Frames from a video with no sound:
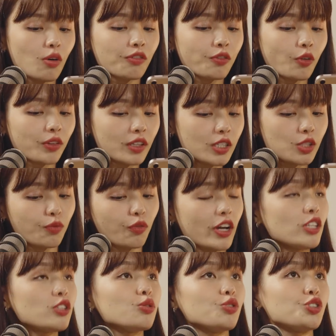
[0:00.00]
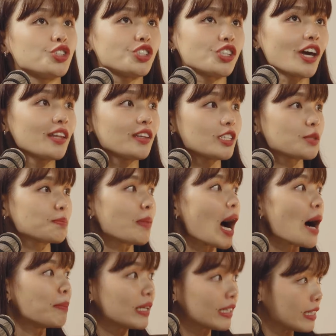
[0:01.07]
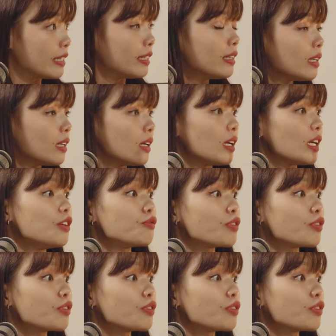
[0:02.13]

for this friend to share this publicly in